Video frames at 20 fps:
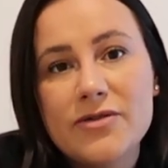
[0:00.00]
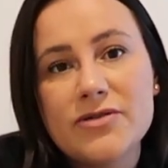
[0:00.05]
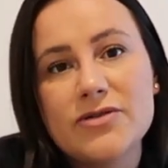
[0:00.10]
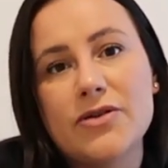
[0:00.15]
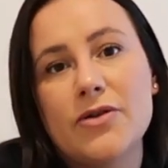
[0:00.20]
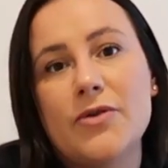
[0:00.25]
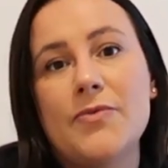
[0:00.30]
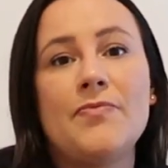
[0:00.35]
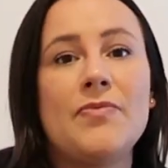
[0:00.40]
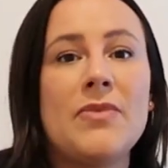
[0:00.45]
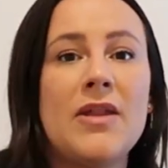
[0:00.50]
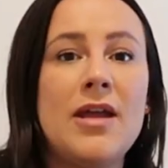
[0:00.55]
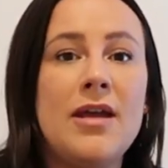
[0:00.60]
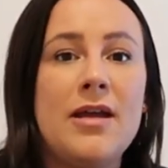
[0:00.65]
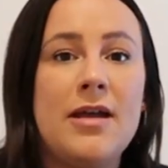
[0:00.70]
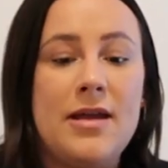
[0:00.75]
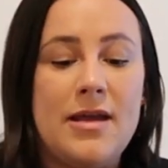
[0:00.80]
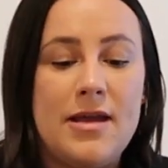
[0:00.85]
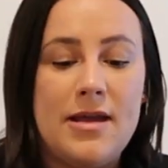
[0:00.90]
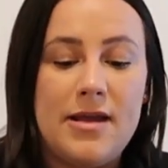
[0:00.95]
so
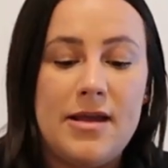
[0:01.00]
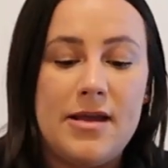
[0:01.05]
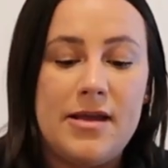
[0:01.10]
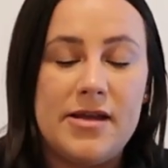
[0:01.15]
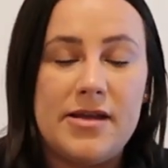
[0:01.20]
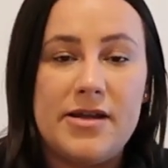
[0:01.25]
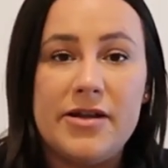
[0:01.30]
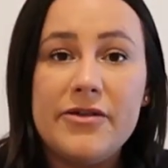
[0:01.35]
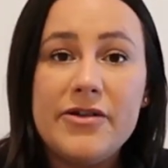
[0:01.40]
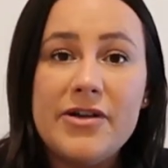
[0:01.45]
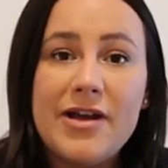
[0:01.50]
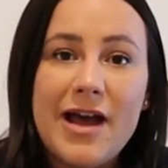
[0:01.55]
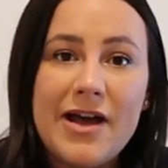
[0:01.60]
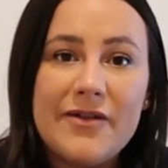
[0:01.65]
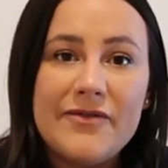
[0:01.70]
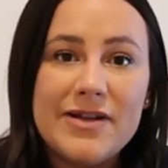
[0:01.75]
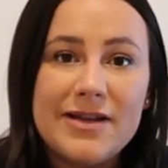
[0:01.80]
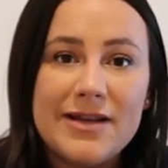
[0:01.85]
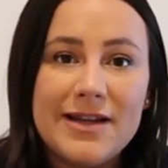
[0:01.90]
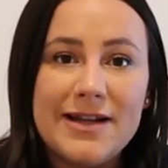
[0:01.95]
here you
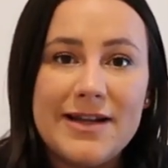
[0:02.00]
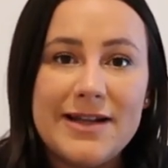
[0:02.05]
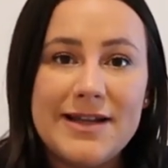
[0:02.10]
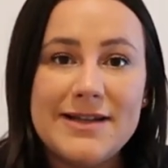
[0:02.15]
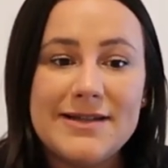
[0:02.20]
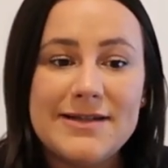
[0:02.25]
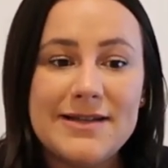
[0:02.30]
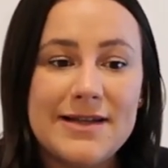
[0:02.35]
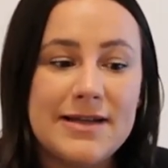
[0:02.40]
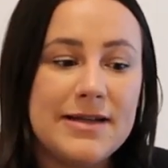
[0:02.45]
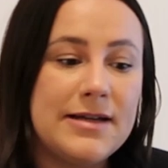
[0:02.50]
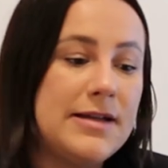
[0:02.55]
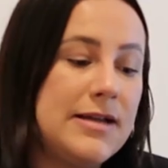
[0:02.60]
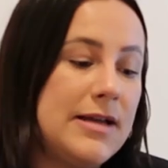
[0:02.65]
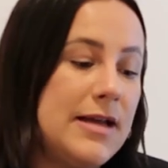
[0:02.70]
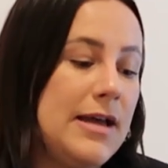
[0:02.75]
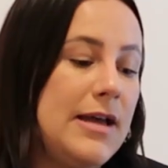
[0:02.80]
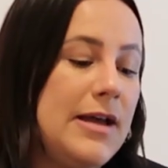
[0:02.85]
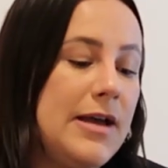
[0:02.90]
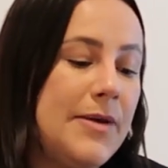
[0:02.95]
have it ladies
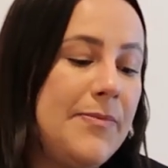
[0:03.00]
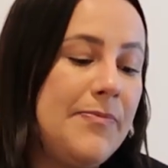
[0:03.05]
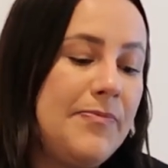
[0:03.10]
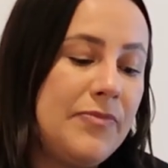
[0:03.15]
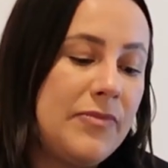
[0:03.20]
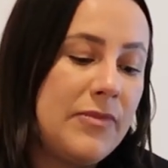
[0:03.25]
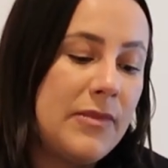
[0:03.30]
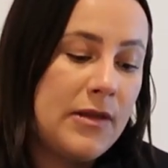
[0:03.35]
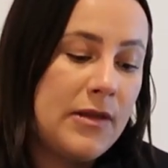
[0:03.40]
um,